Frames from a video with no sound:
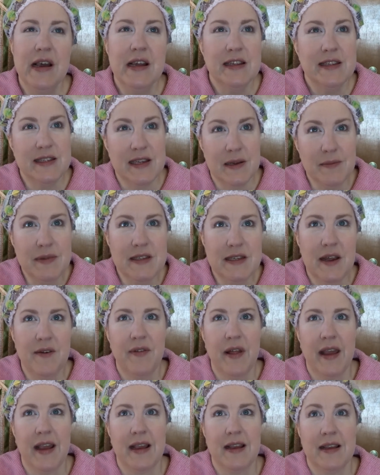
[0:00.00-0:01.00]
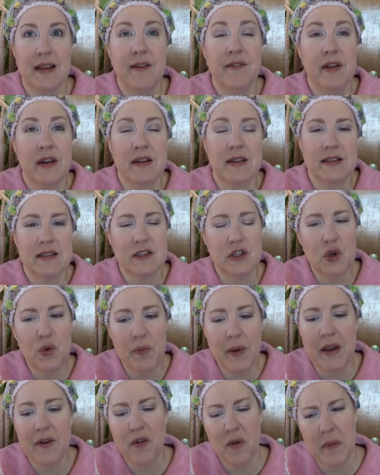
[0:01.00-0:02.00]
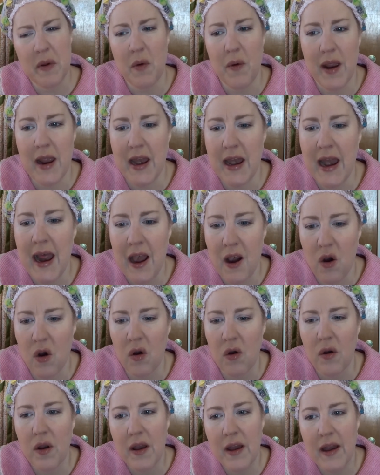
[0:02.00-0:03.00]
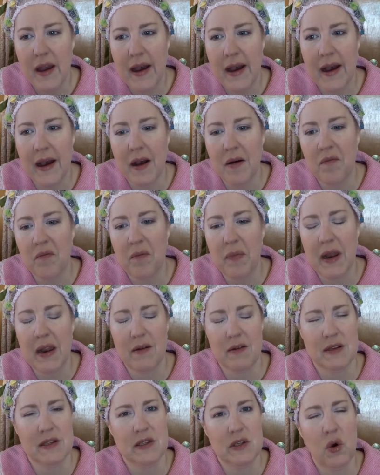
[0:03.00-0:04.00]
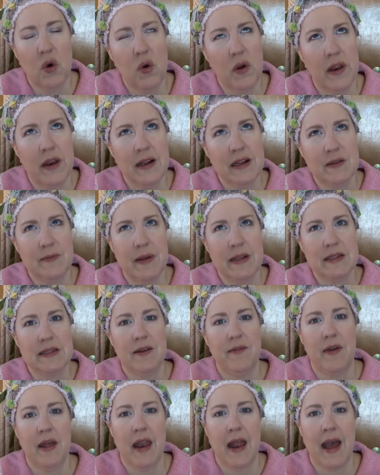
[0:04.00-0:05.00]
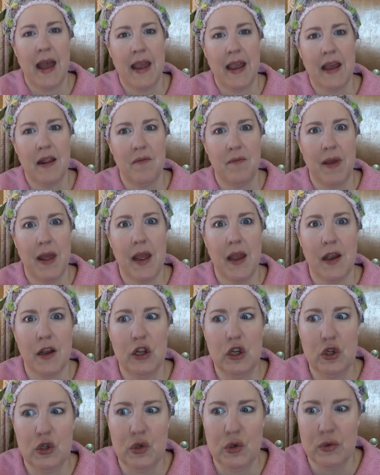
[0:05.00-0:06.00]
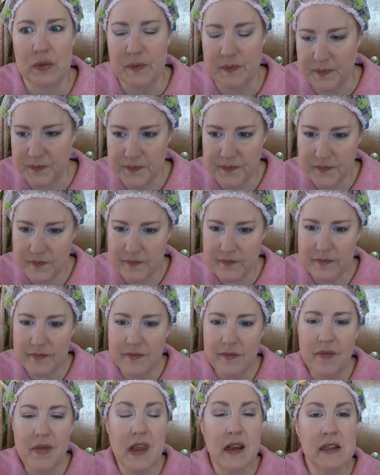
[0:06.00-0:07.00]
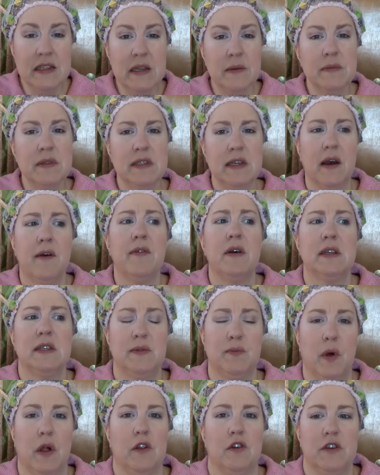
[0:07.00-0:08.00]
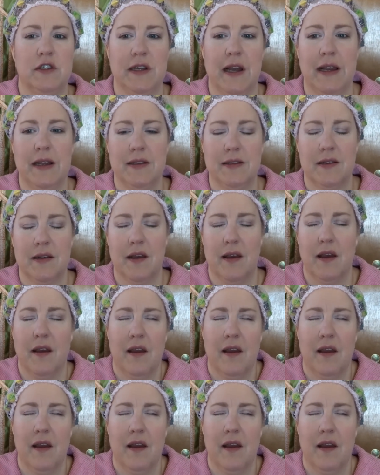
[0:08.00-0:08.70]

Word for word: Some stuff like even is too big for me right now, um, but it was so inexpensive and I can make do. And some stuff smaller sized.